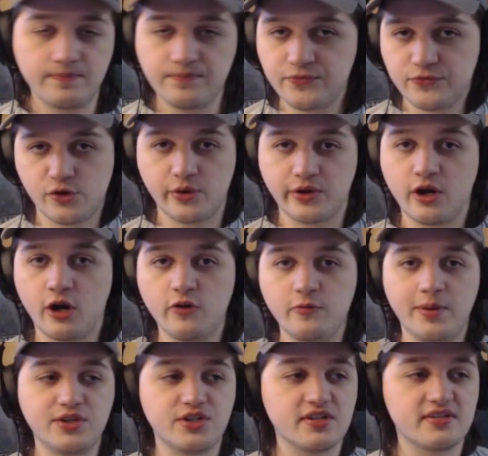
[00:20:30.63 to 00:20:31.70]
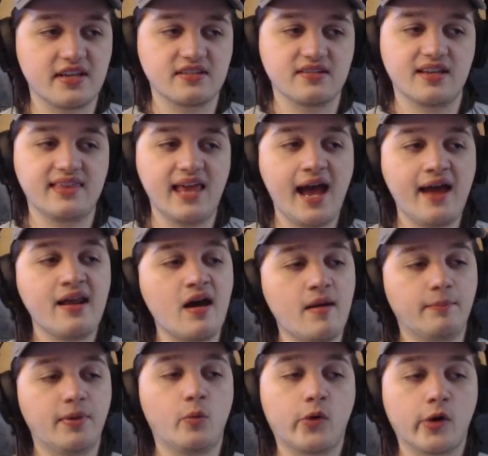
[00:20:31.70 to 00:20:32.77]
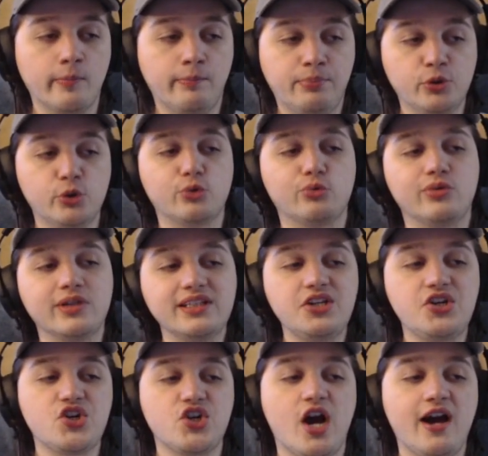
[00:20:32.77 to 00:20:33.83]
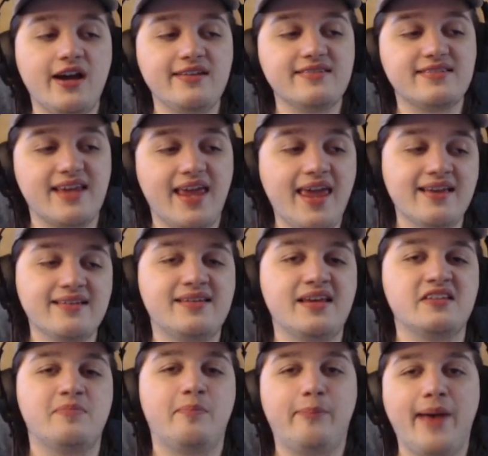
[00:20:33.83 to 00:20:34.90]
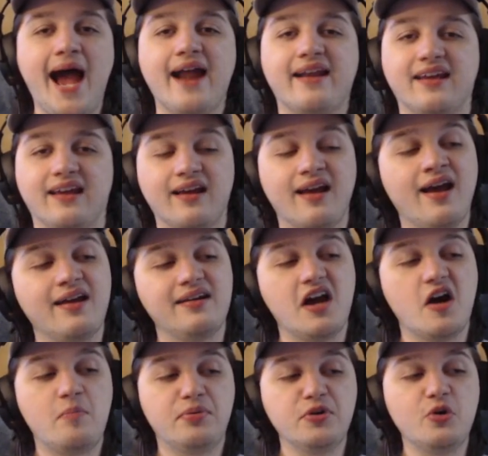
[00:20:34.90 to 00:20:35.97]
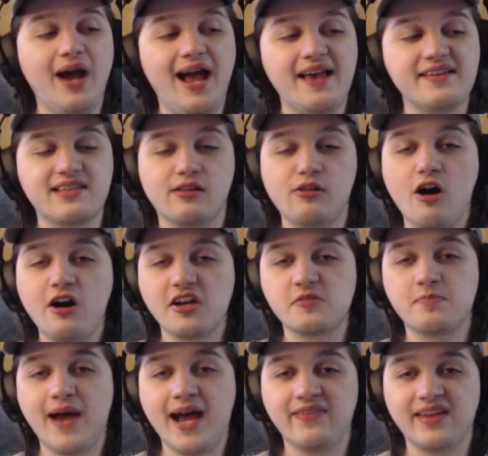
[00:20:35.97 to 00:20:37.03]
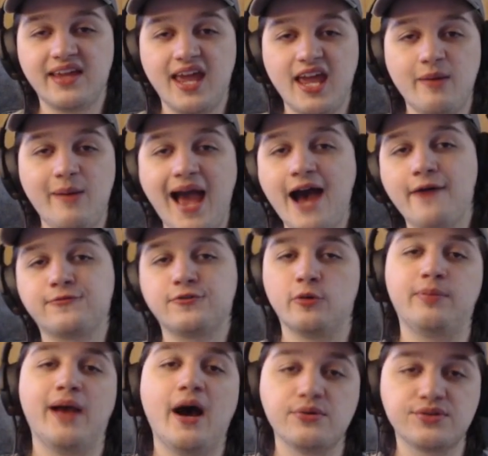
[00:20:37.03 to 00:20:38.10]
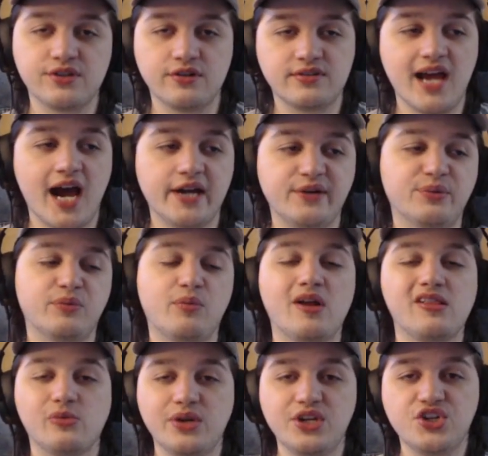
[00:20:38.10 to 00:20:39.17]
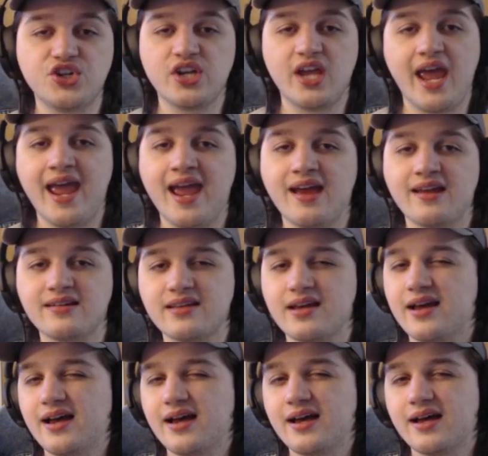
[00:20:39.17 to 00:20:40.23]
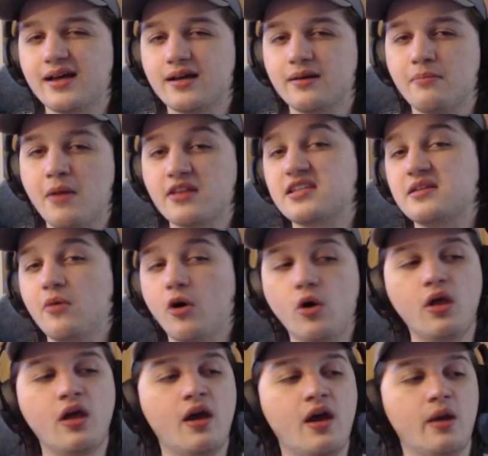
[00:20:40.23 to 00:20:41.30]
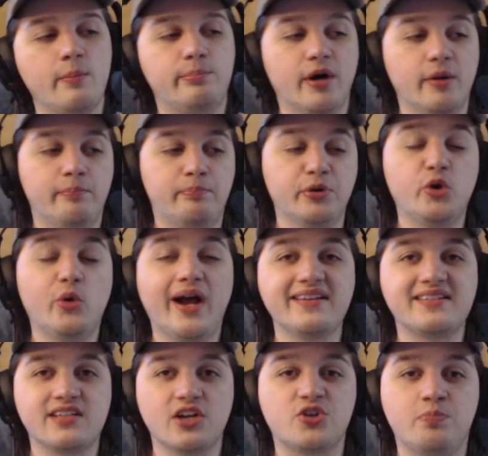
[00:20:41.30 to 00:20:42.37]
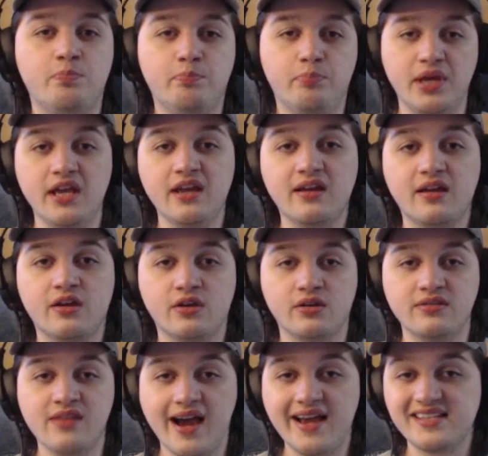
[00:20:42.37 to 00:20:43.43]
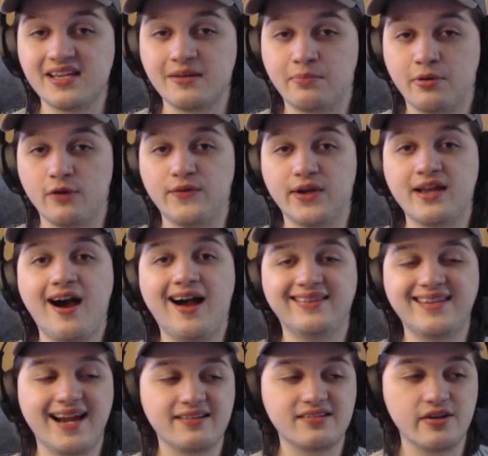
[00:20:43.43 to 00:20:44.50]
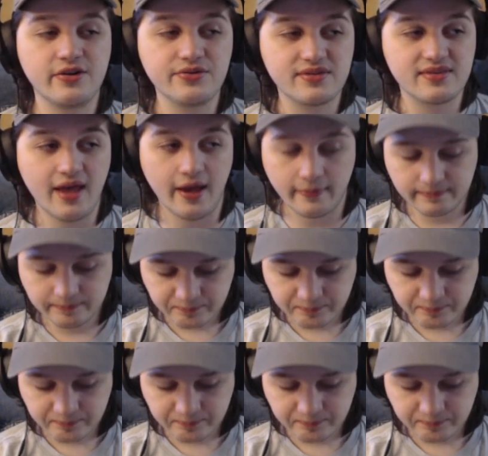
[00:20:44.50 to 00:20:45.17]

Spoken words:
throwing curve pitches, things like that. But where Boo really shines is his batting. Now, Boo has the longest bat in the game after Bowser, tied with Waluigi and Monty Mole. But Boo has such big, nice, and perfect contact zones that